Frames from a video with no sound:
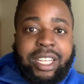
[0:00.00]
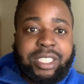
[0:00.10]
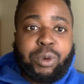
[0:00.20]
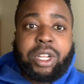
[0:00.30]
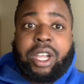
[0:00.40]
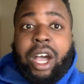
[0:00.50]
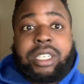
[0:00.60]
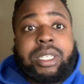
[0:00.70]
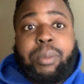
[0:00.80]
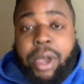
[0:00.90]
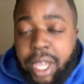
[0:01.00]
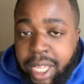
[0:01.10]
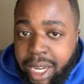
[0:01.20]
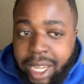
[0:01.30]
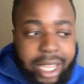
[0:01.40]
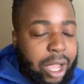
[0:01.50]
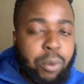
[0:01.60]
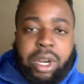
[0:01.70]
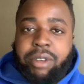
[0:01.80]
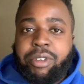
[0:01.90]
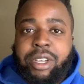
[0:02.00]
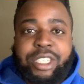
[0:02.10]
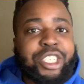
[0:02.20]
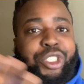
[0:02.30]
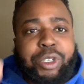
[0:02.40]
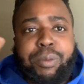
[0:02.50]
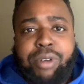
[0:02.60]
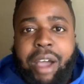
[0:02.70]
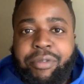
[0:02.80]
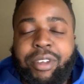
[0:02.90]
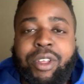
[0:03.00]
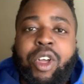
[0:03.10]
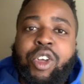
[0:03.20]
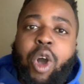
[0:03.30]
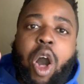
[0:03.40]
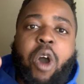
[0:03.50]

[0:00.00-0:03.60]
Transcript: what it costs to market it, and whatever. They just show you the profit.